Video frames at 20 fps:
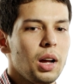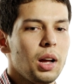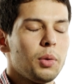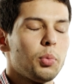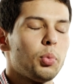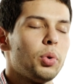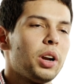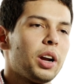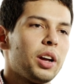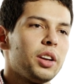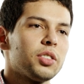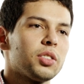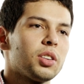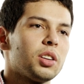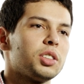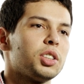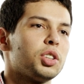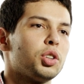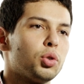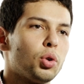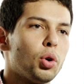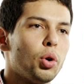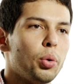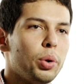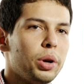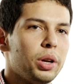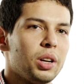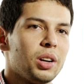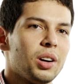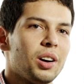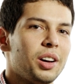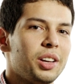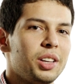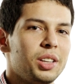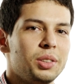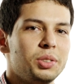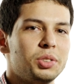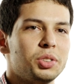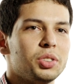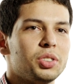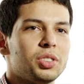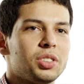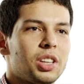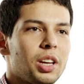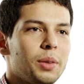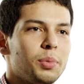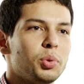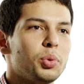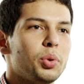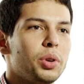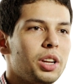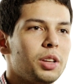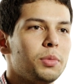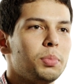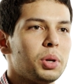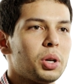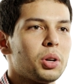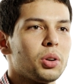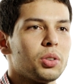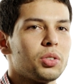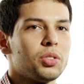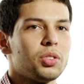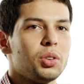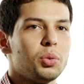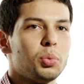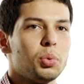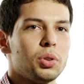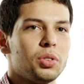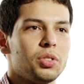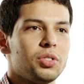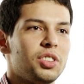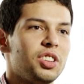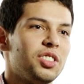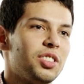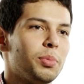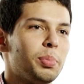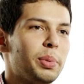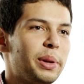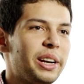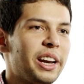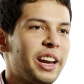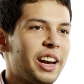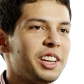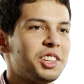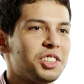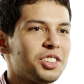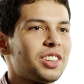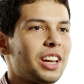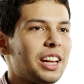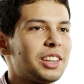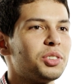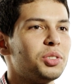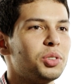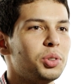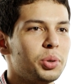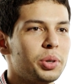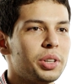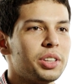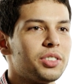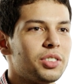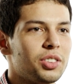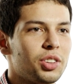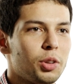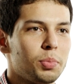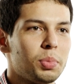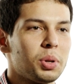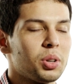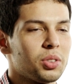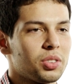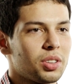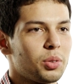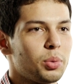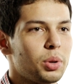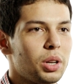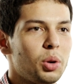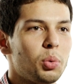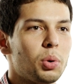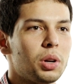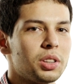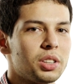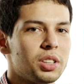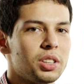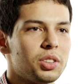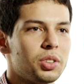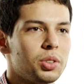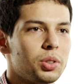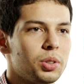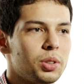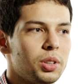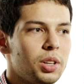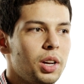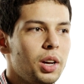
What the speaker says: when I started growing, I just kept doing it because it was discipline and I just had to do it, not because I really wanted to.